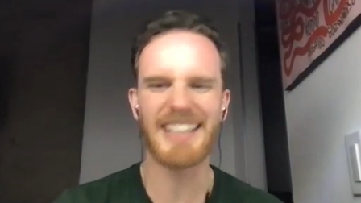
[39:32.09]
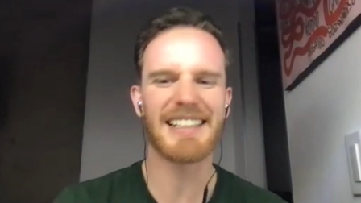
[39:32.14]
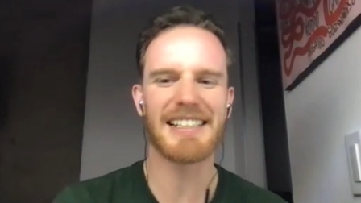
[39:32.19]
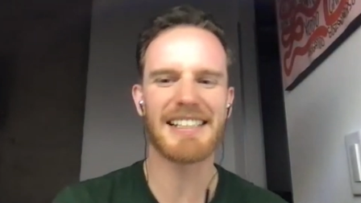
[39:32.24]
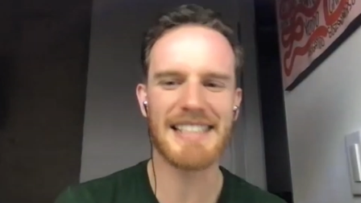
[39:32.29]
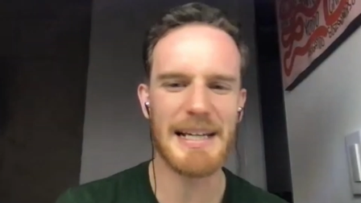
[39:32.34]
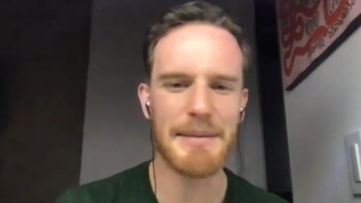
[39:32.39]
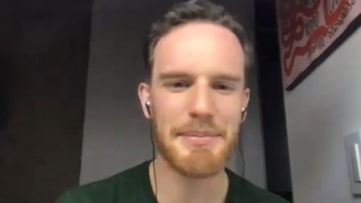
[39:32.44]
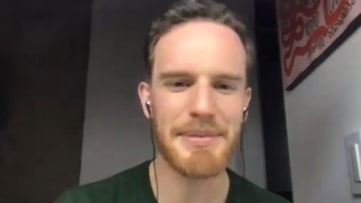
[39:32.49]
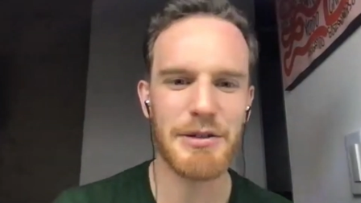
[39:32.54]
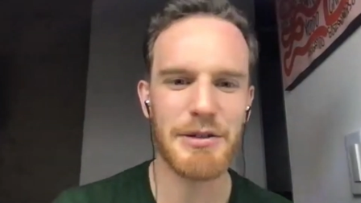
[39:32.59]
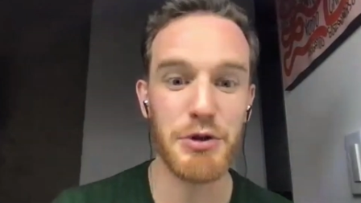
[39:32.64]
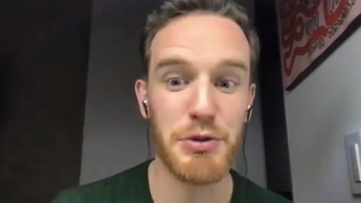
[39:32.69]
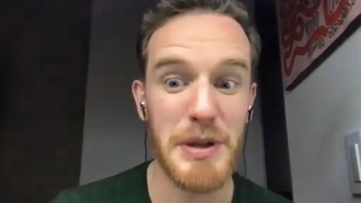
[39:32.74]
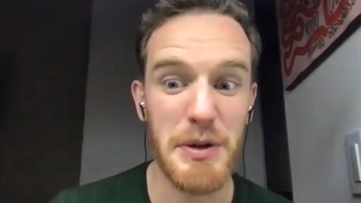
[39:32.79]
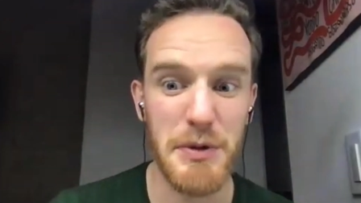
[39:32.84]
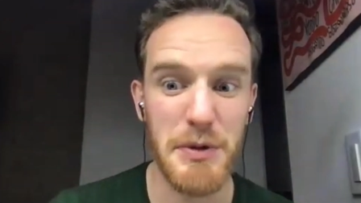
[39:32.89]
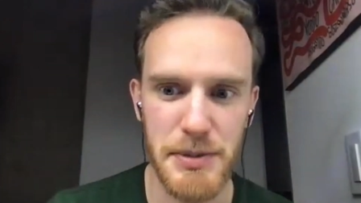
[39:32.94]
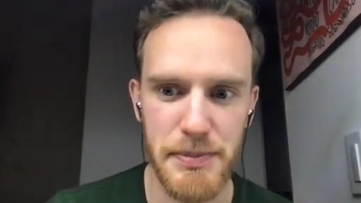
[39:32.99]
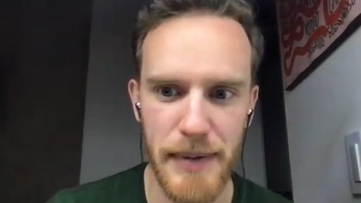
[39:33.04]
I think the same thing
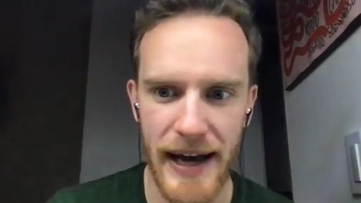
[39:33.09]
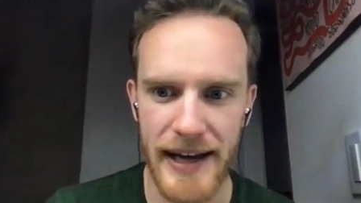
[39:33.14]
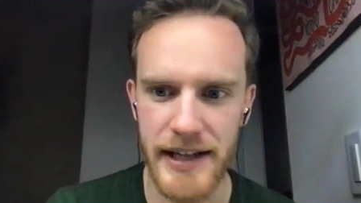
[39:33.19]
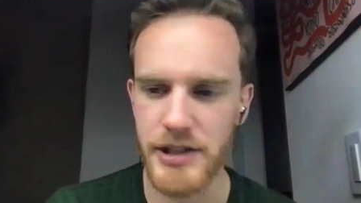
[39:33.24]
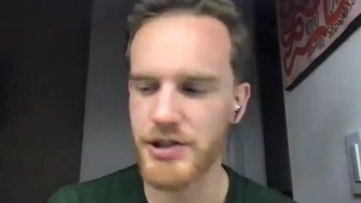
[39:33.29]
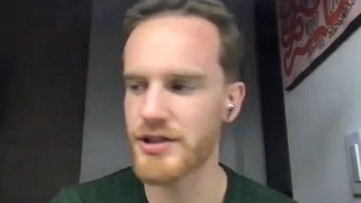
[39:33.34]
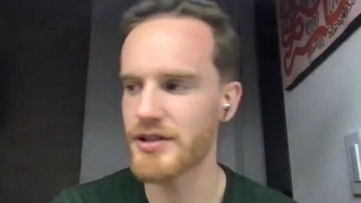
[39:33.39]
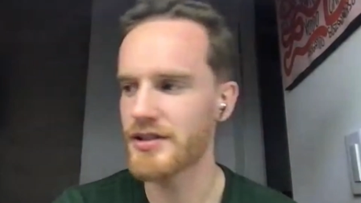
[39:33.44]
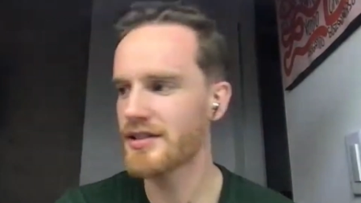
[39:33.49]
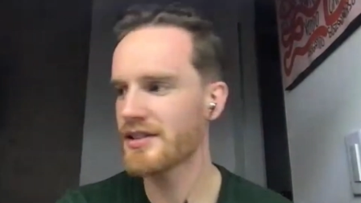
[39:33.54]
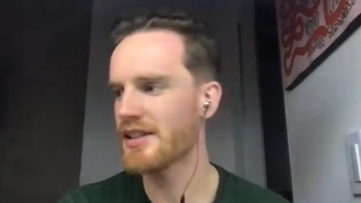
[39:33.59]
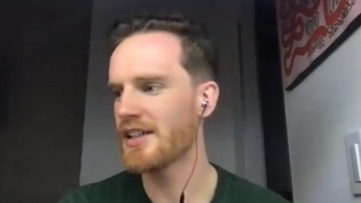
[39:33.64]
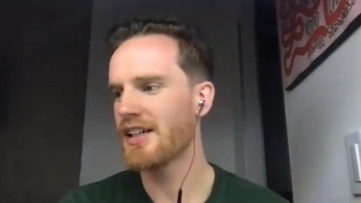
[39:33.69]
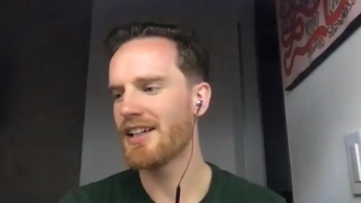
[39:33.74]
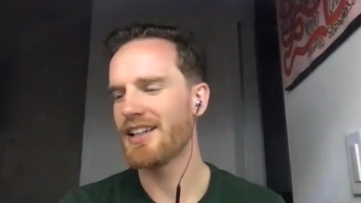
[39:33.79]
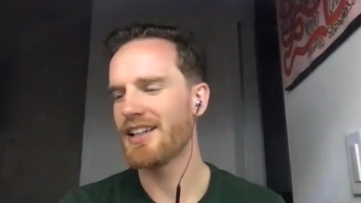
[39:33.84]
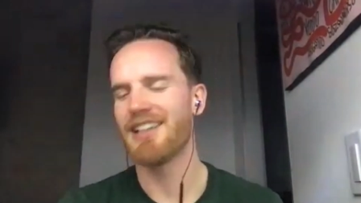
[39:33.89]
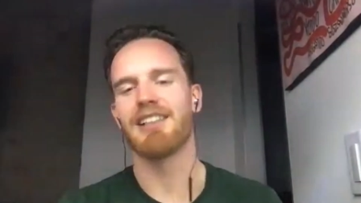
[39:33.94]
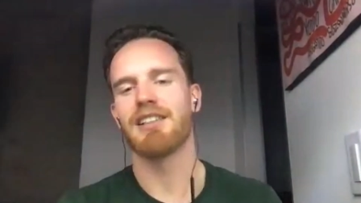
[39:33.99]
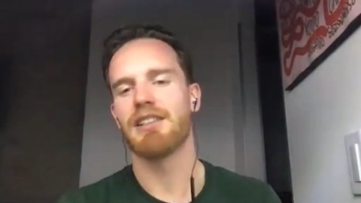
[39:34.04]
with me with Spanish.
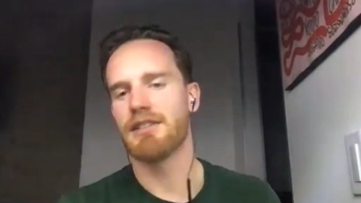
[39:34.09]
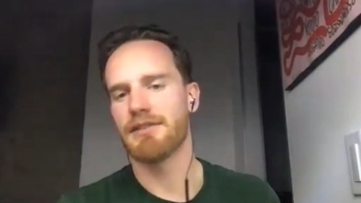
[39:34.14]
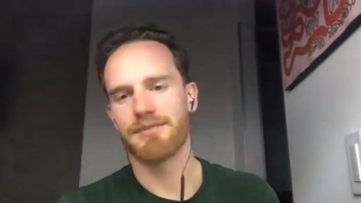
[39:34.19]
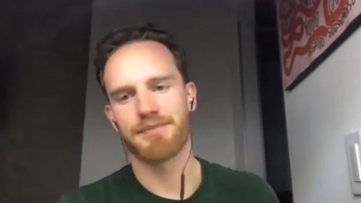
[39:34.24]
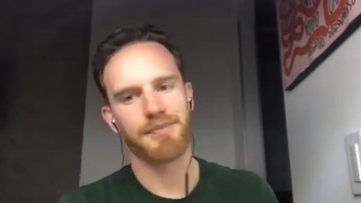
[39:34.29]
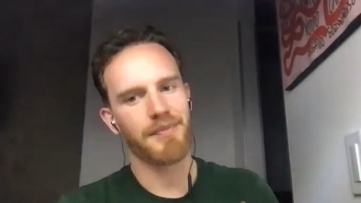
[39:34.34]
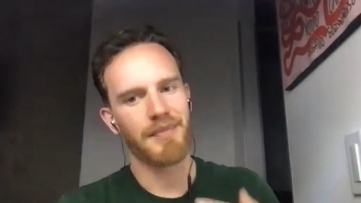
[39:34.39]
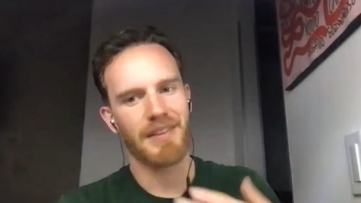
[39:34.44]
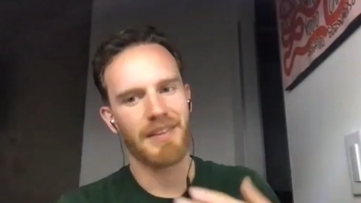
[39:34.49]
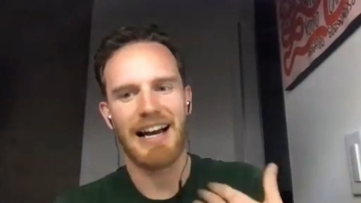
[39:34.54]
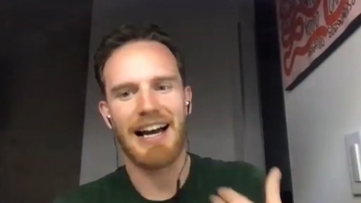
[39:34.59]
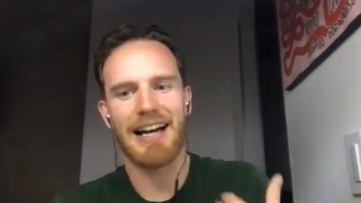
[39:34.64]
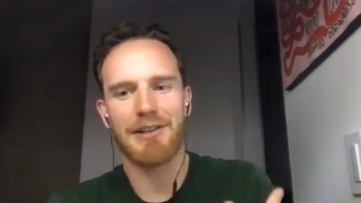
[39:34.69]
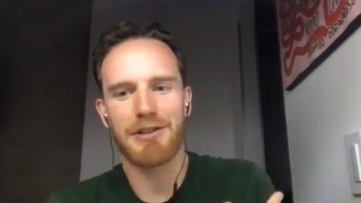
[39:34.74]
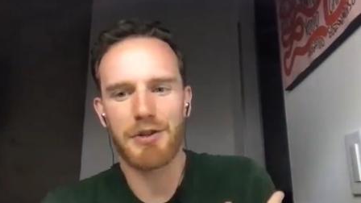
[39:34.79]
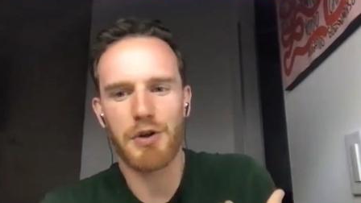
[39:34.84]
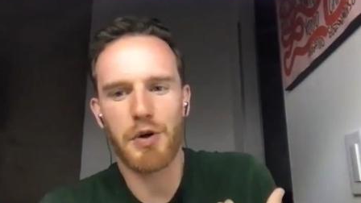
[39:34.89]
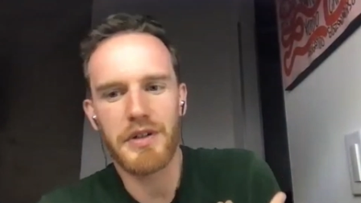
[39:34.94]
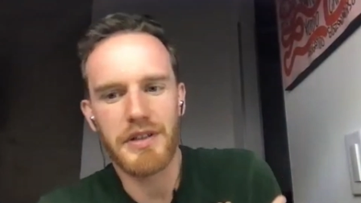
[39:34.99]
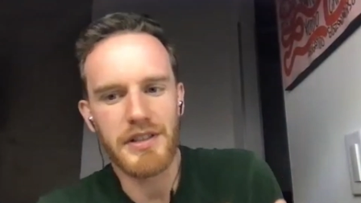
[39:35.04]
I
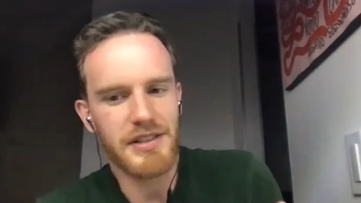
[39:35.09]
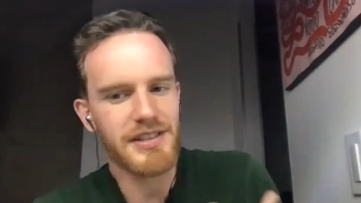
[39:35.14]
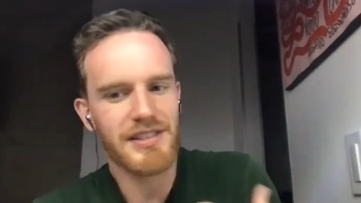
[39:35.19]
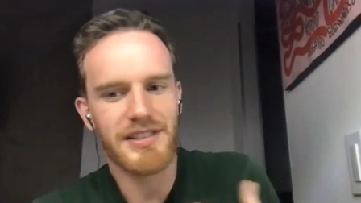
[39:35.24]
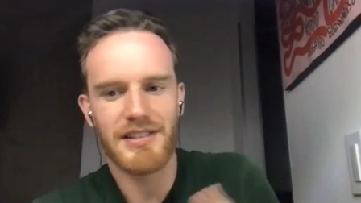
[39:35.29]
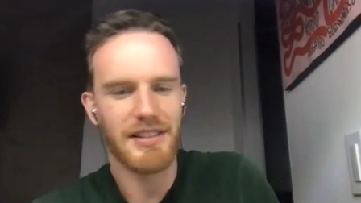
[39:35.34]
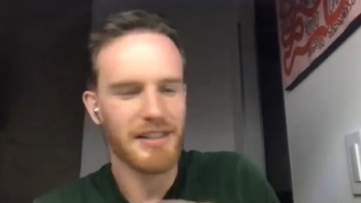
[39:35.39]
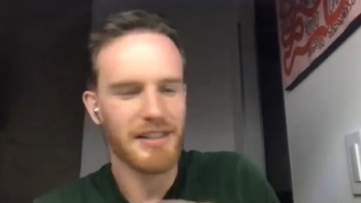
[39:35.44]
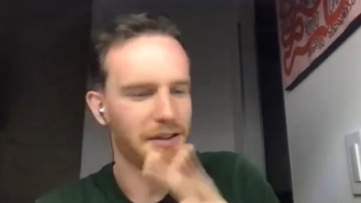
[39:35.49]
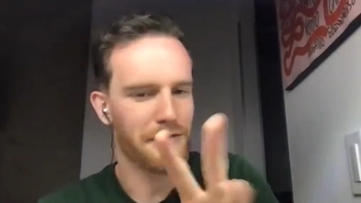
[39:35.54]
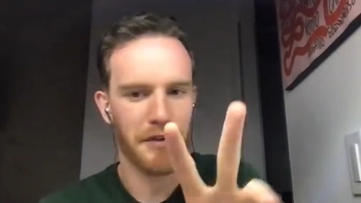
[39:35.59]
was always